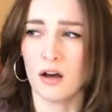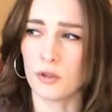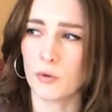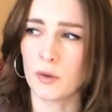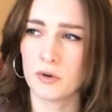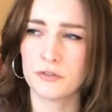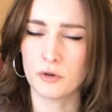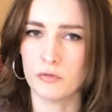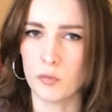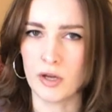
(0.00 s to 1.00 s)
Although I was
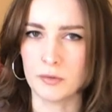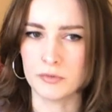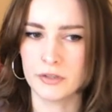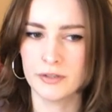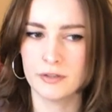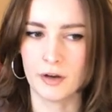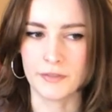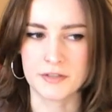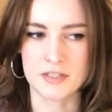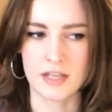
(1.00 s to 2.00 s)
overwhelmed on
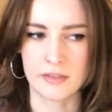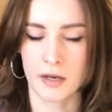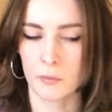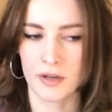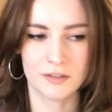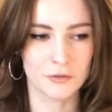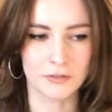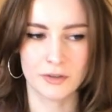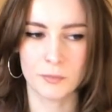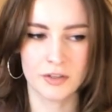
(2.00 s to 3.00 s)
this day that I went. For
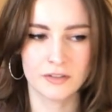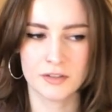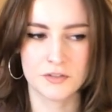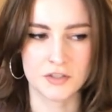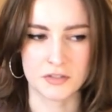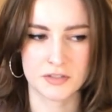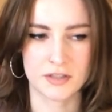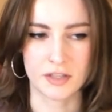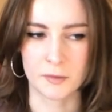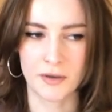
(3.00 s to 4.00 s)
some reason,
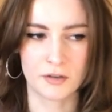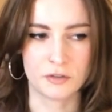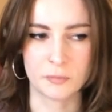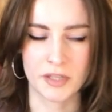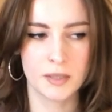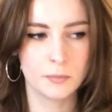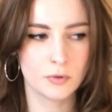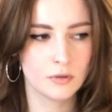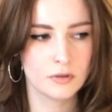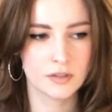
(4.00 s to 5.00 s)
just the amount of
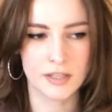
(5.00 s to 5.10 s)
people,